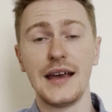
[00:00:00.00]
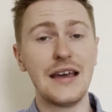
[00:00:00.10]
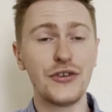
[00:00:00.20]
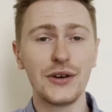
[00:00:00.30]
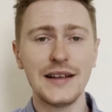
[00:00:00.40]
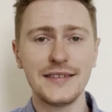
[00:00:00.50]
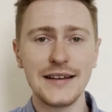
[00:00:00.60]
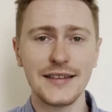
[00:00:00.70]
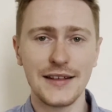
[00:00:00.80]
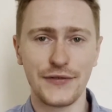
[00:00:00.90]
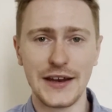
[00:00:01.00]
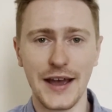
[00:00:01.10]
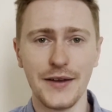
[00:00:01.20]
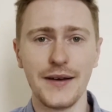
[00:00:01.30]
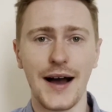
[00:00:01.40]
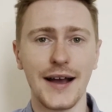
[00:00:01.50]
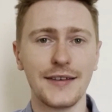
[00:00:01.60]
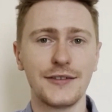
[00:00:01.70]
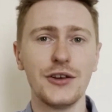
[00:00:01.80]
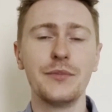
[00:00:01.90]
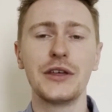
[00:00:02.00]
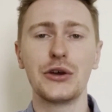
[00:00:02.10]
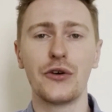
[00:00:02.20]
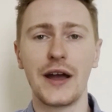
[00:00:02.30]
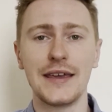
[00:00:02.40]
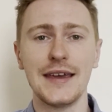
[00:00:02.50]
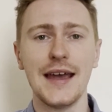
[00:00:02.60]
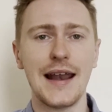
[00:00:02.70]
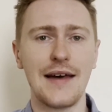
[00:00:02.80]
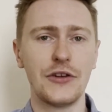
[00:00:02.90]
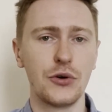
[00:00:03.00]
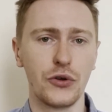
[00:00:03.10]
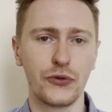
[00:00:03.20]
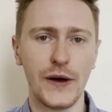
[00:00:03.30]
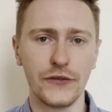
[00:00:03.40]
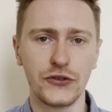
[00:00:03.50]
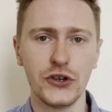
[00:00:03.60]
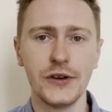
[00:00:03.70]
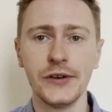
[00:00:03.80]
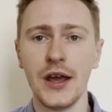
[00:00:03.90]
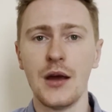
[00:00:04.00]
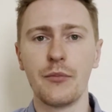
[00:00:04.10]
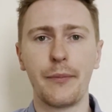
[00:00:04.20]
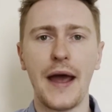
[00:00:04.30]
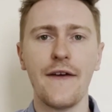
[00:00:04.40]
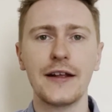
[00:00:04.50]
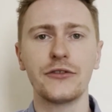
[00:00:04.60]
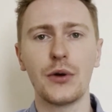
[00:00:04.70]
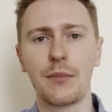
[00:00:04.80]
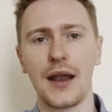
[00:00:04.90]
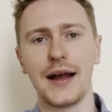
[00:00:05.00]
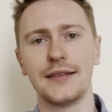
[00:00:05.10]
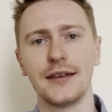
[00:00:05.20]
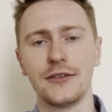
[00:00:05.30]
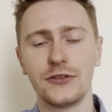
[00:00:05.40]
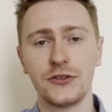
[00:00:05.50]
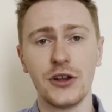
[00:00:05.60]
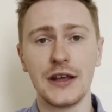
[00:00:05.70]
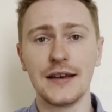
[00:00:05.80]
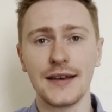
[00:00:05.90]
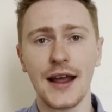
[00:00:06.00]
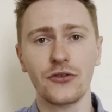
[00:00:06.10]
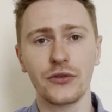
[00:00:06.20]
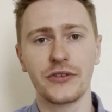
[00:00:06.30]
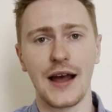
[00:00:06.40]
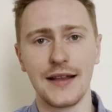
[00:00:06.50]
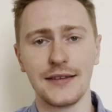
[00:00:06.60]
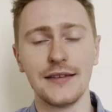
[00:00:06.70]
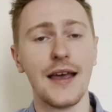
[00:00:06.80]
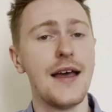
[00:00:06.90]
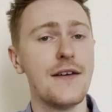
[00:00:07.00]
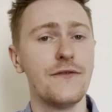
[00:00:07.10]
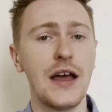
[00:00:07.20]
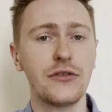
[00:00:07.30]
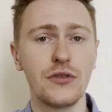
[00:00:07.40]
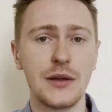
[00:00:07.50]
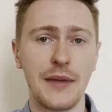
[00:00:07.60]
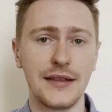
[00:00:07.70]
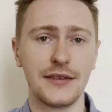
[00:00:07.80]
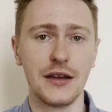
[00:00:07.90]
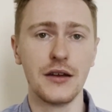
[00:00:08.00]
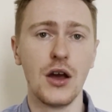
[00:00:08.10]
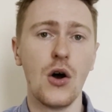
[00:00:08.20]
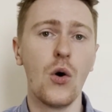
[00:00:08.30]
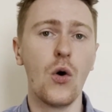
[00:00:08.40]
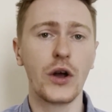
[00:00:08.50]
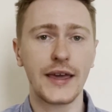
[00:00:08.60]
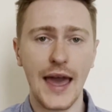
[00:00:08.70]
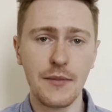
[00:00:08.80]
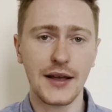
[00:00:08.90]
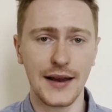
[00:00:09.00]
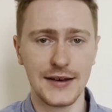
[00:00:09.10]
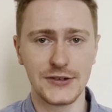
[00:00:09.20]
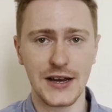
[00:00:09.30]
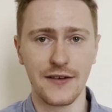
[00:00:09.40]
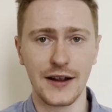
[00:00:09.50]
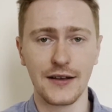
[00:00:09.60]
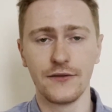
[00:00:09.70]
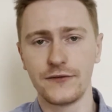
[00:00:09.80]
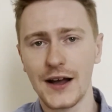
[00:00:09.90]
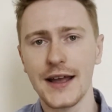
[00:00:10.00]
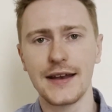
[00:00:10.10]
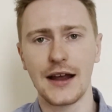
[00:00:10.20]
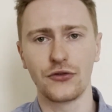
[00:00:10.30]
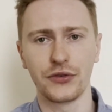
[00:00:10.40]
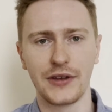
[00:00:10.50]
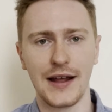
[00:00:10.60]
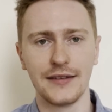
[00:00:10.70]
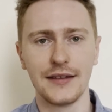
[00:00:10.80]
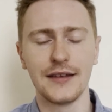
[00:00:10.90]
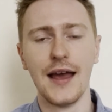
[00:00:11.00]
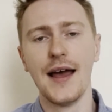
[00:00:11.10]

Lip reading: If you're listening to this video, I assume that you're a year 11 or 12 student preparing to apply to study natural sciences, veterinary medicine, or chemical engineering via natural sciences